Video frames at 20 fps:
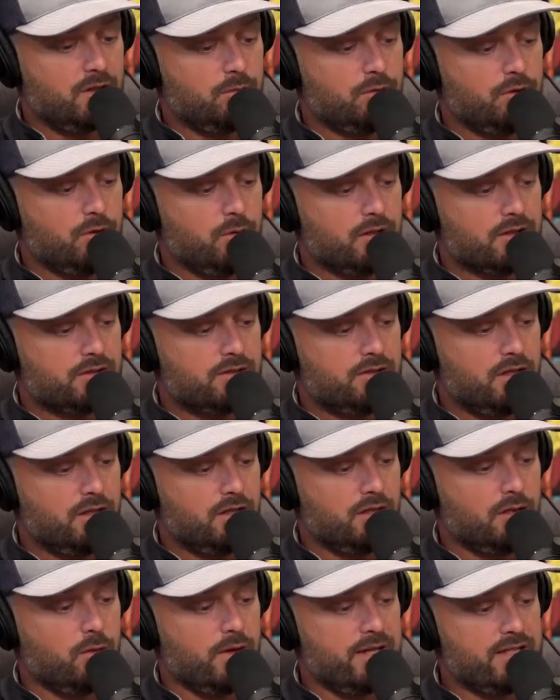a blue whale's
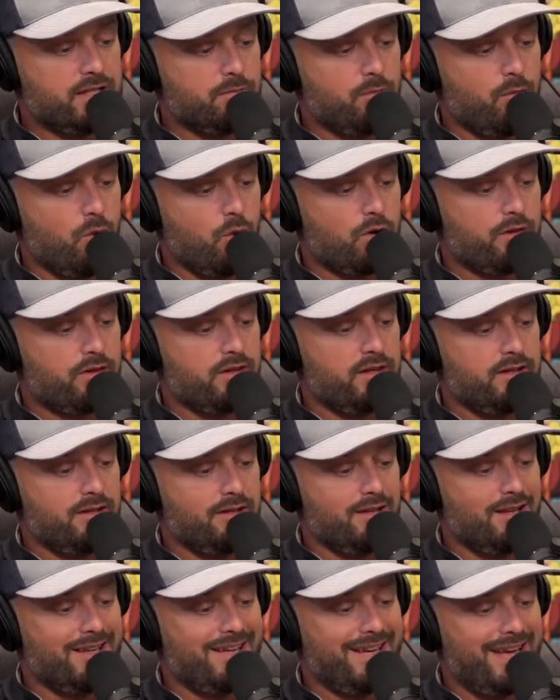tongue weighs more
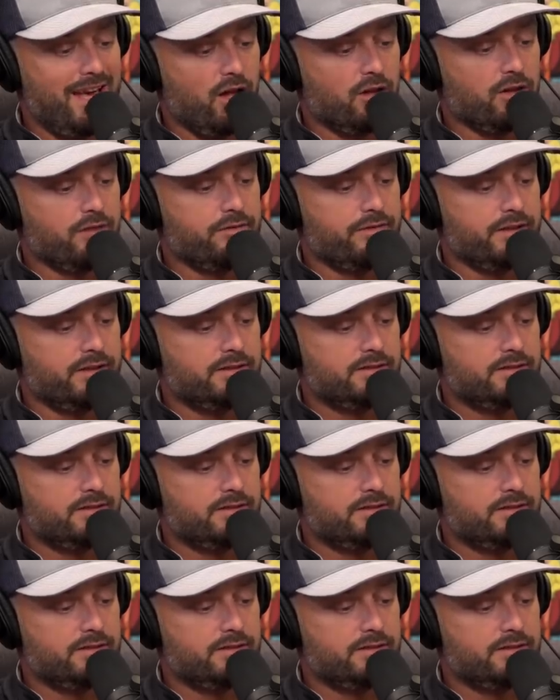than an elephant.